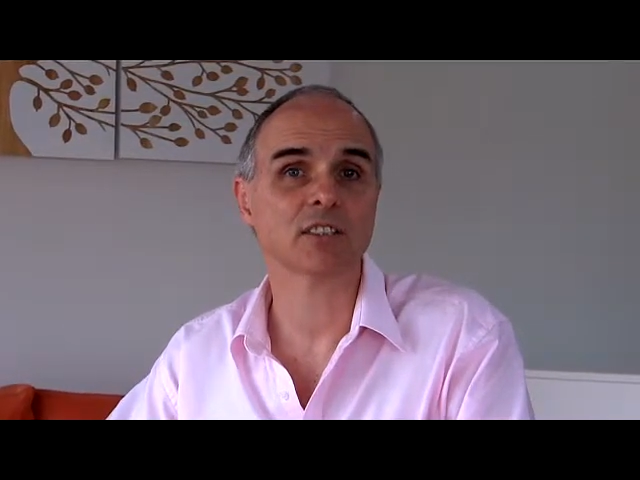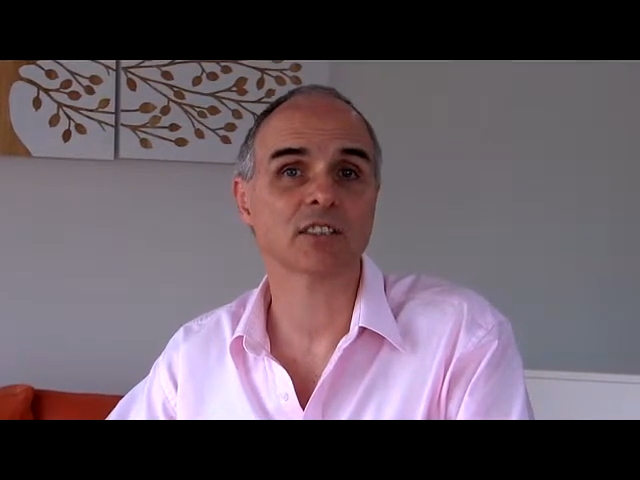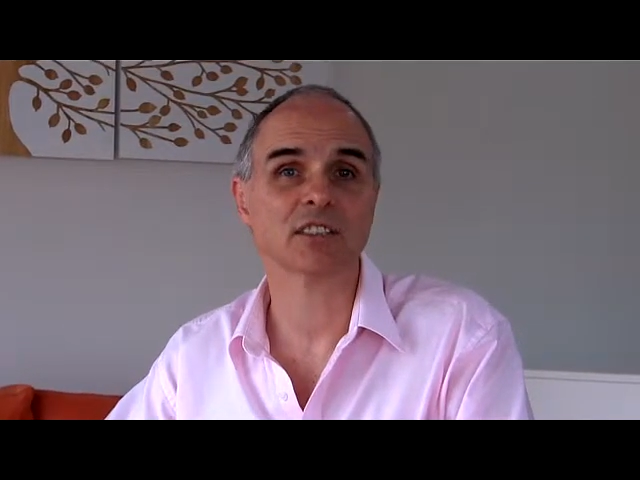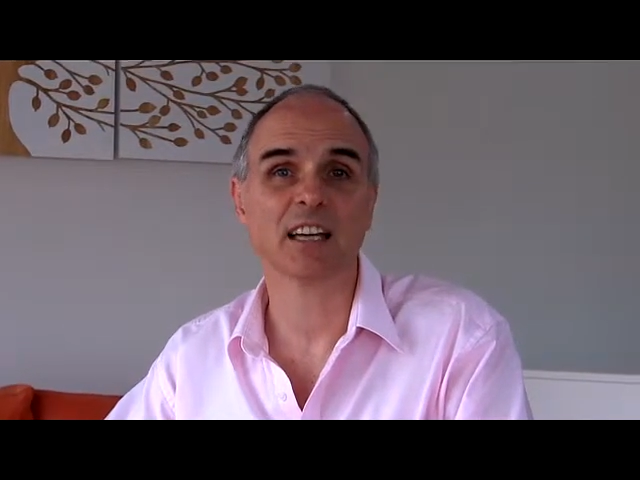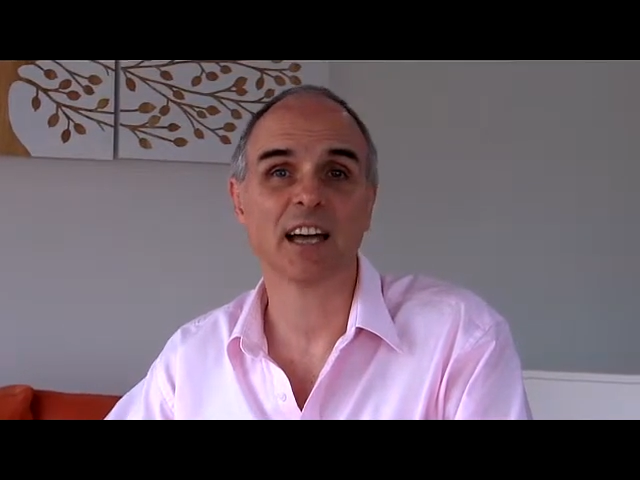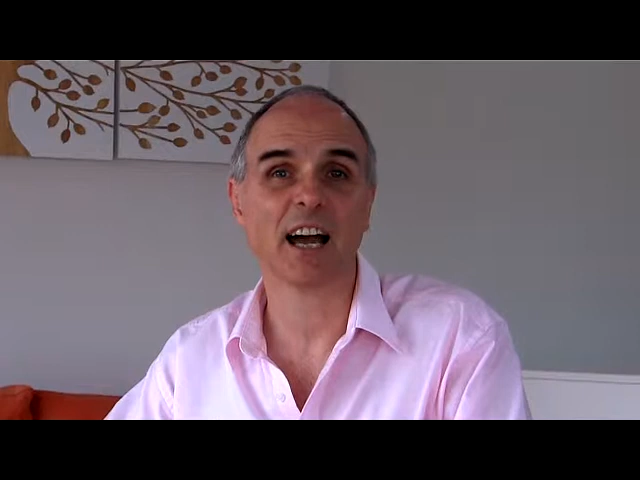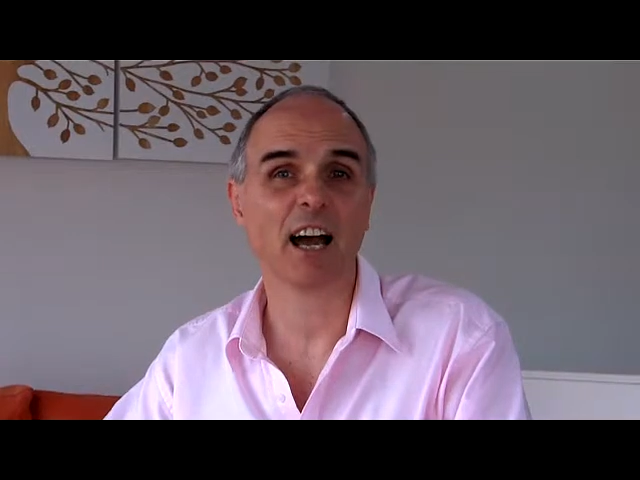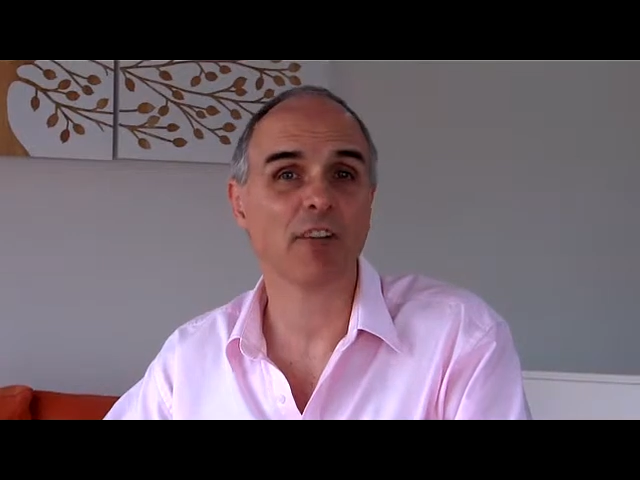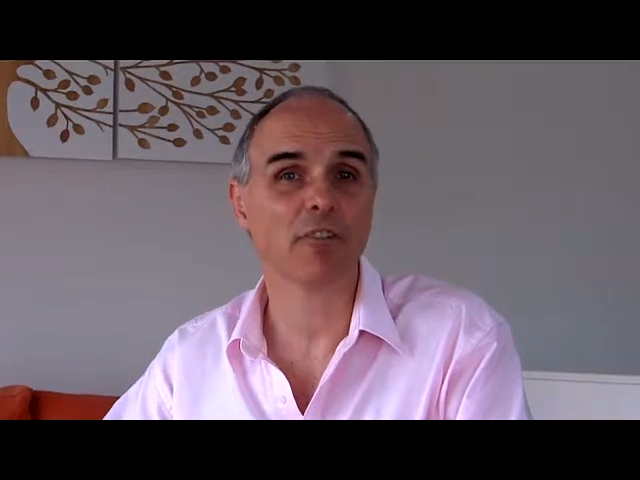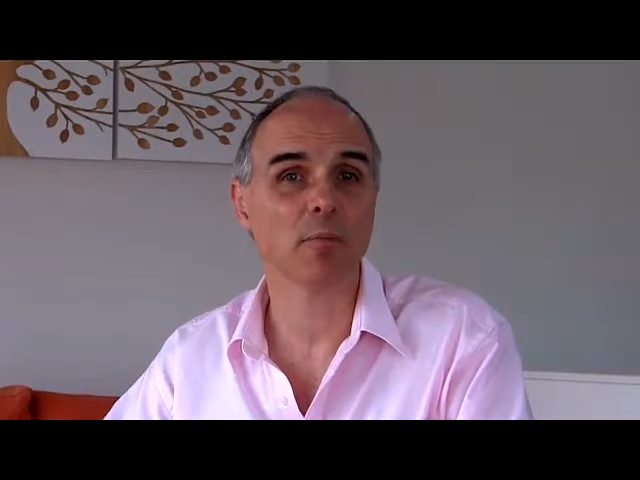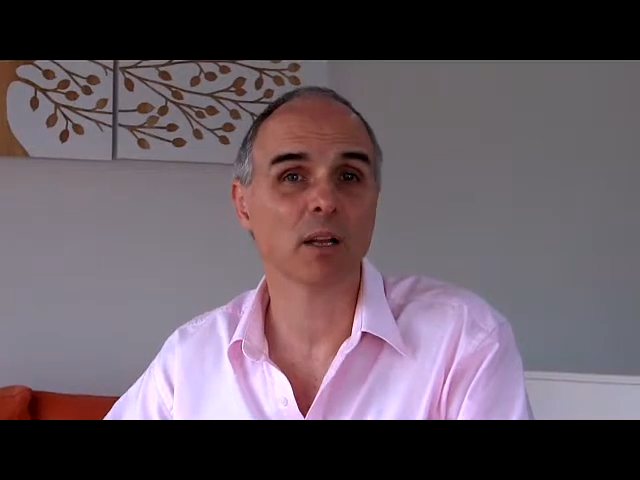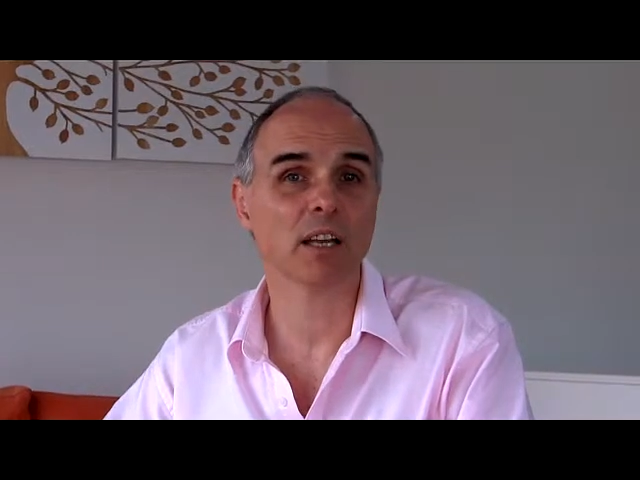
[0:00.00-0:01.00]
to see
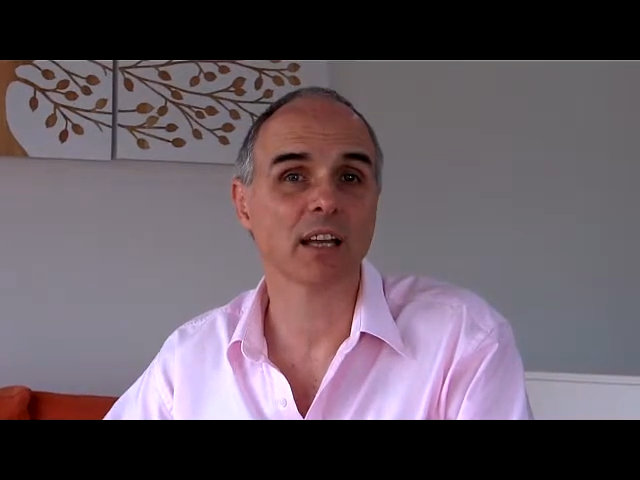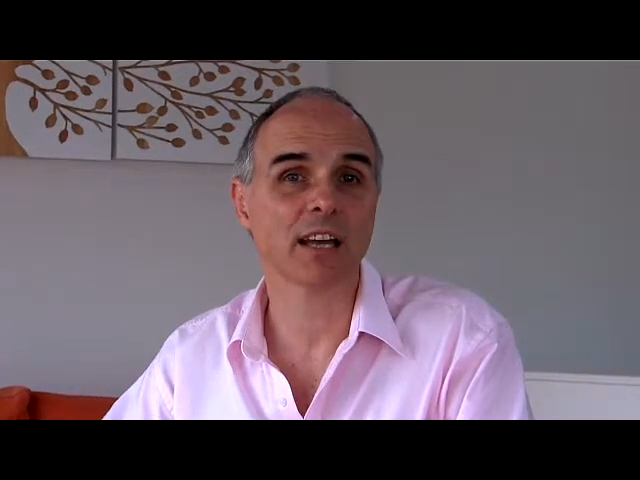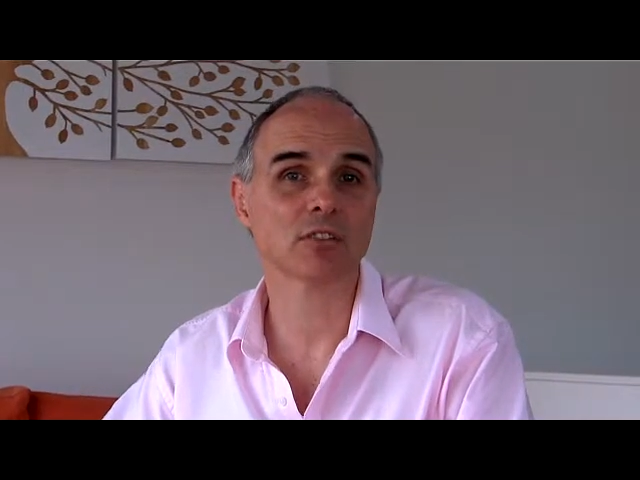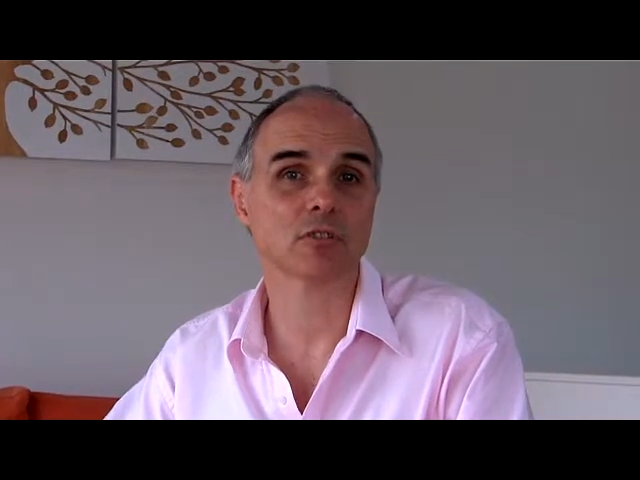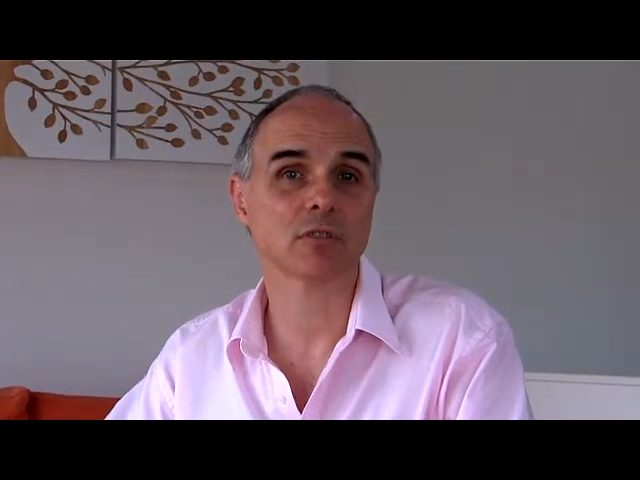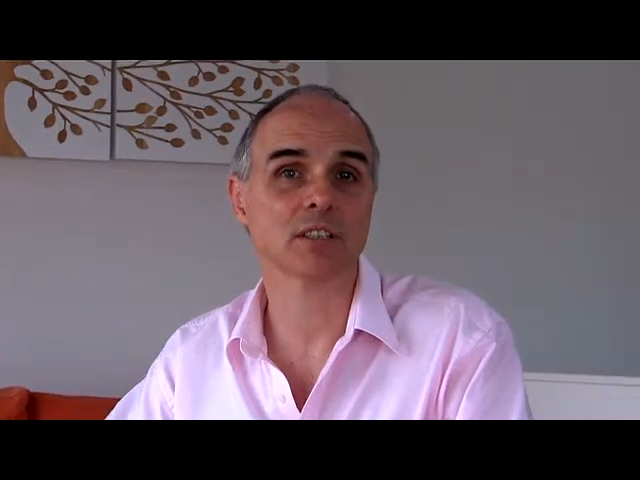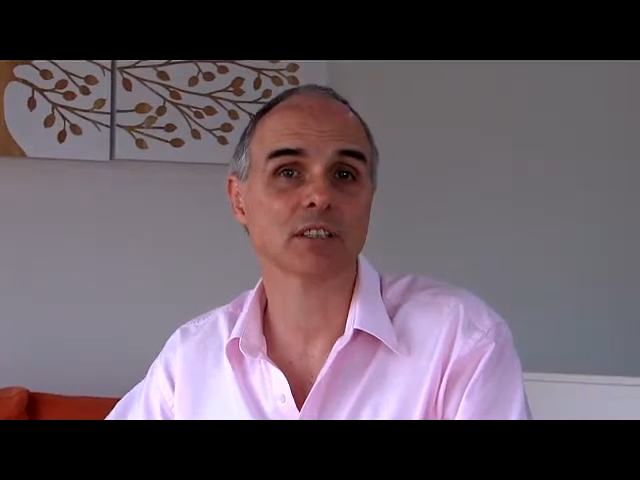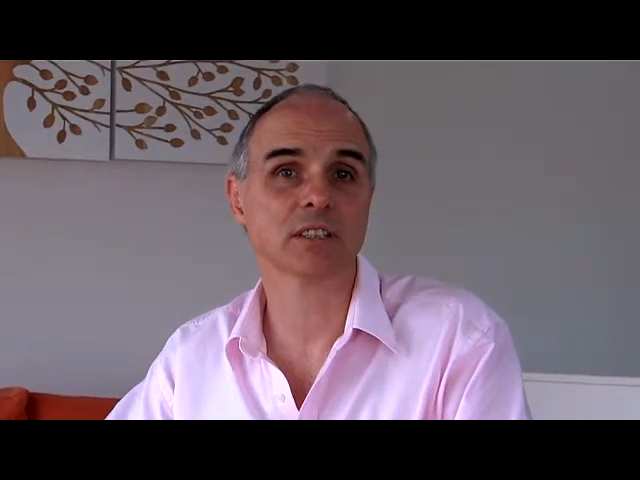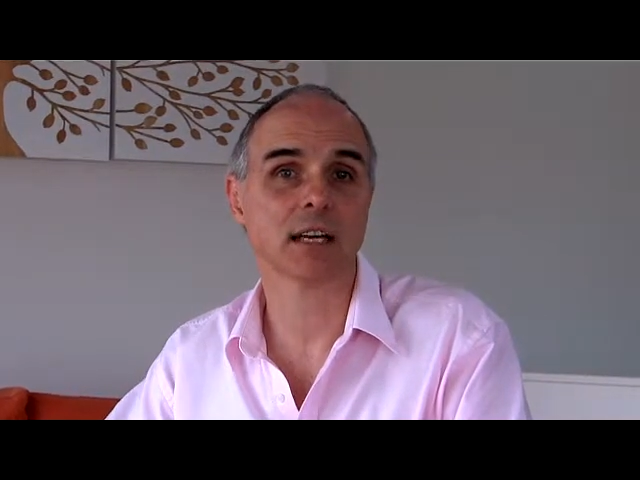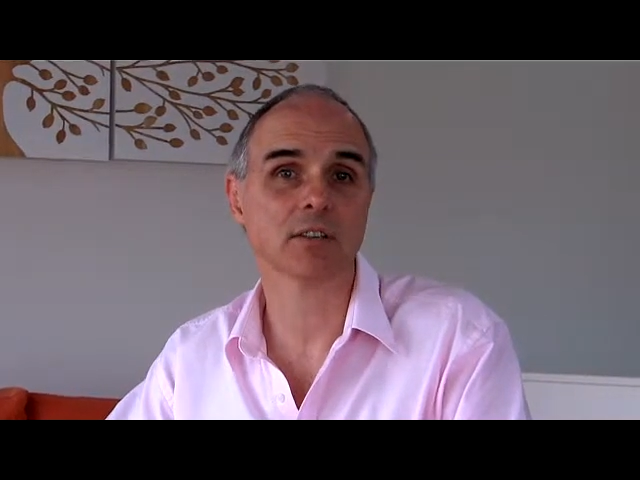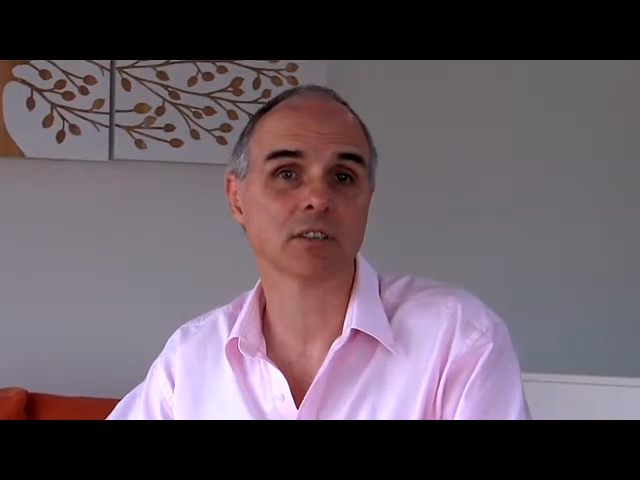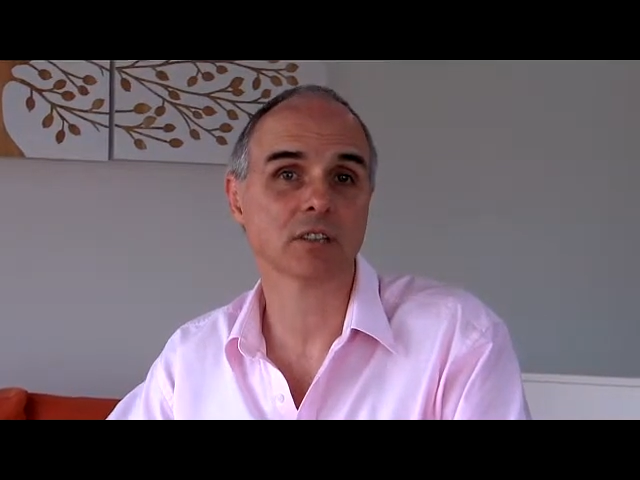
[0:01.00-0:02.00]
$500,000 extra in
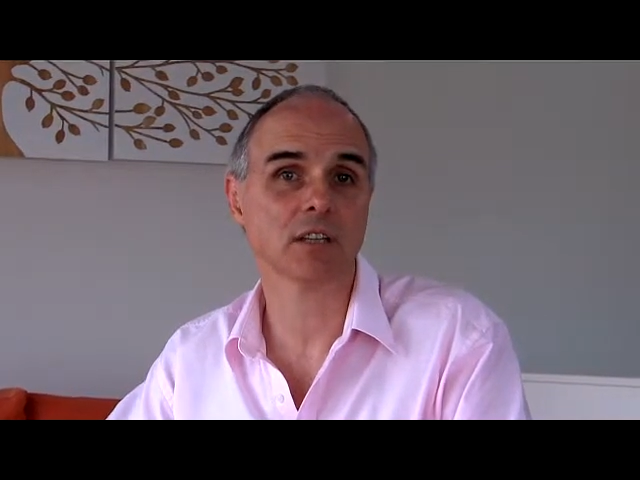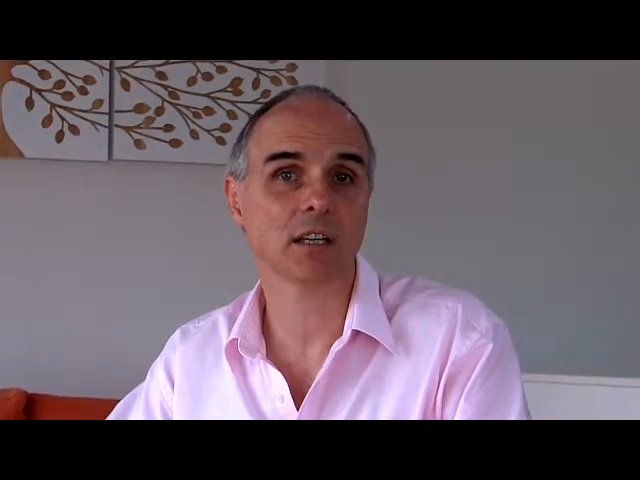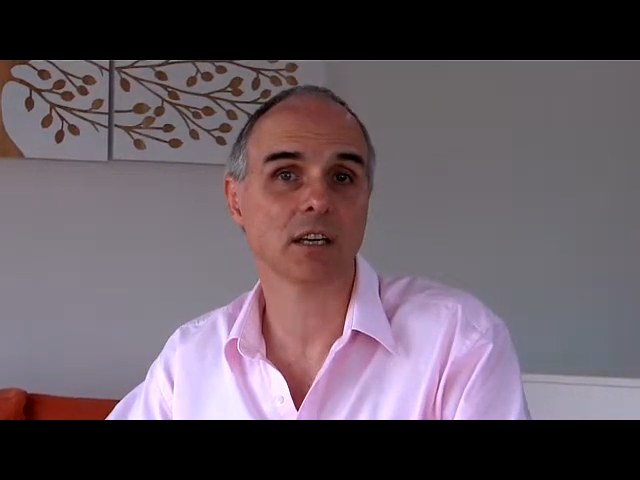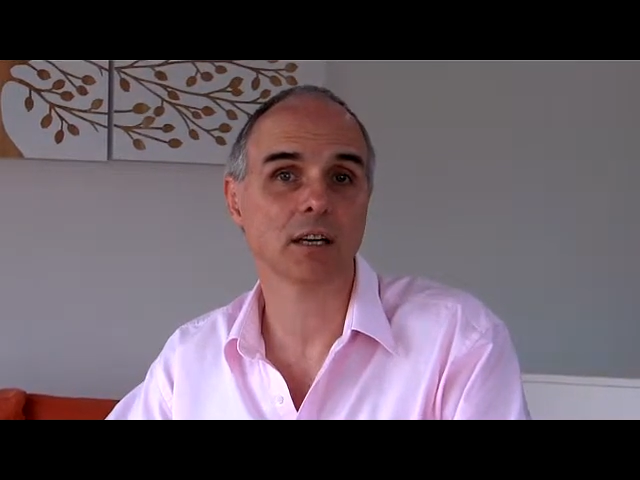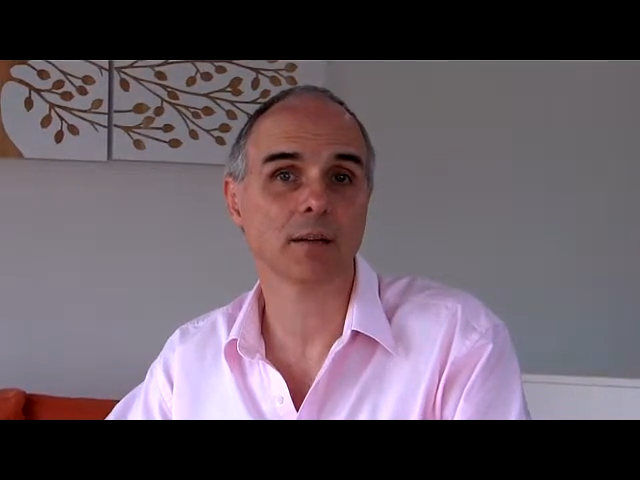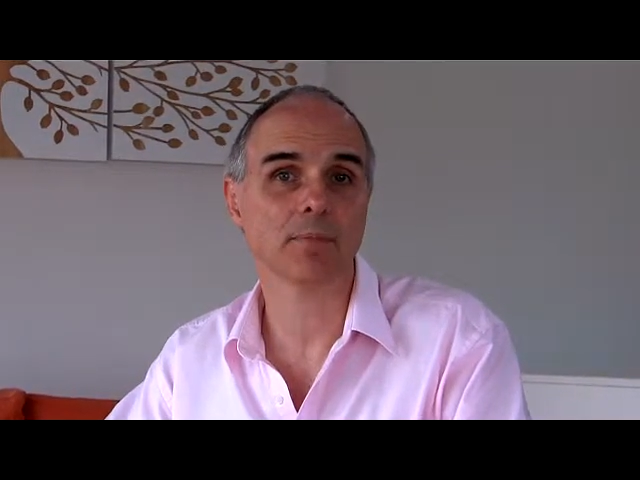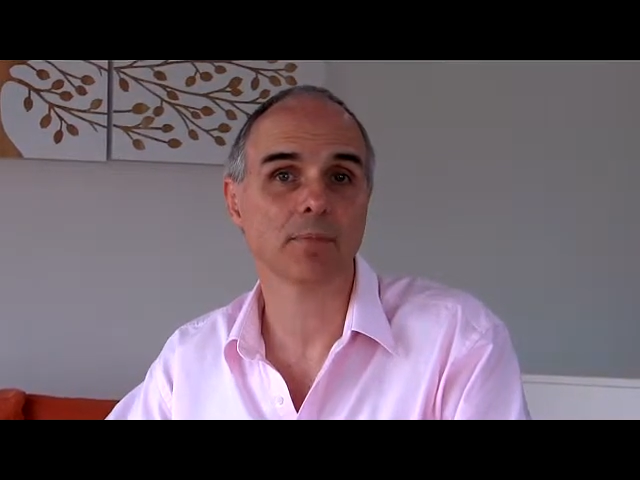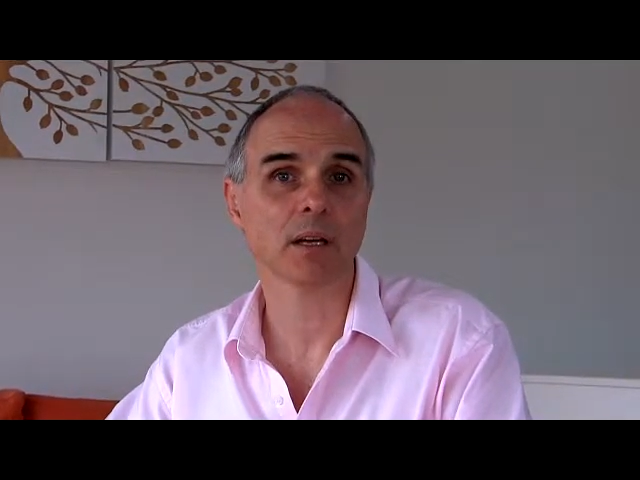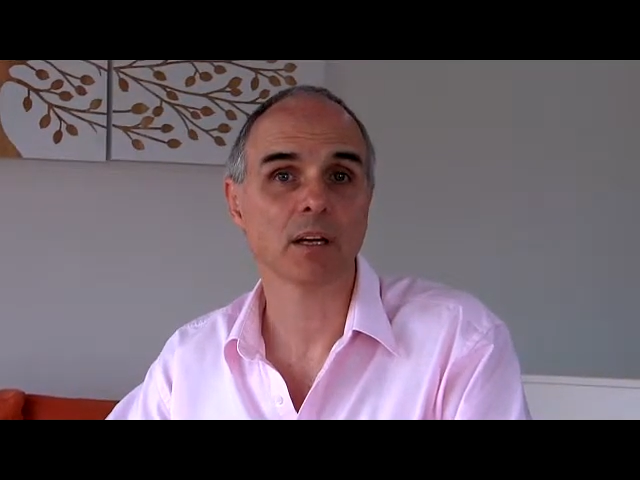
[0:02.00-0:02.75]
sales in a year,